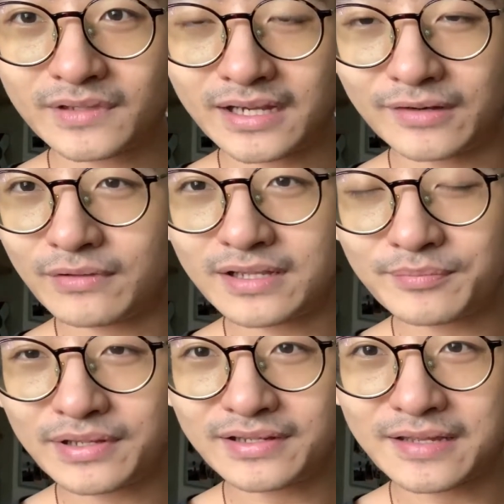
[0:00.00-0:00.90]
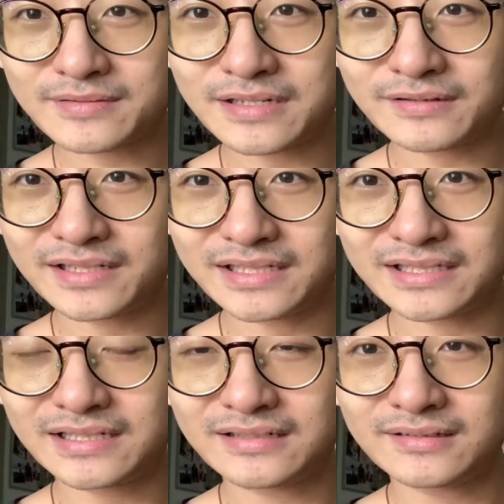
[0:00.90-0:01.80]
I rarely play games nowadays
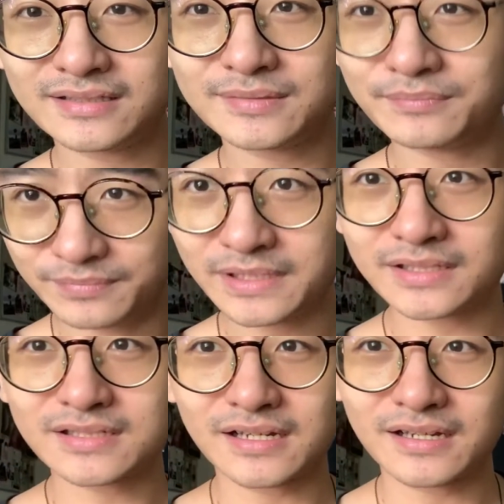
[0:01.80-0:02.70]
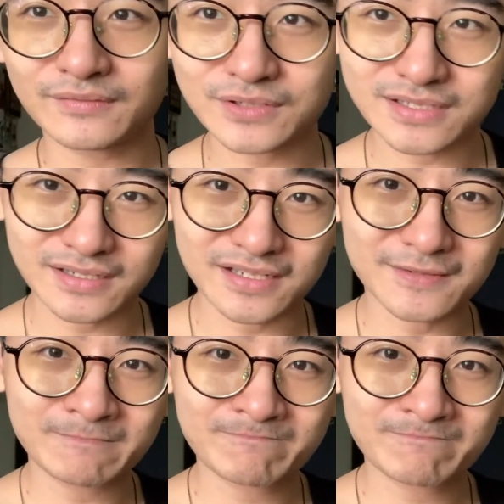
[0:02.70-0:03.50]
because I have to study.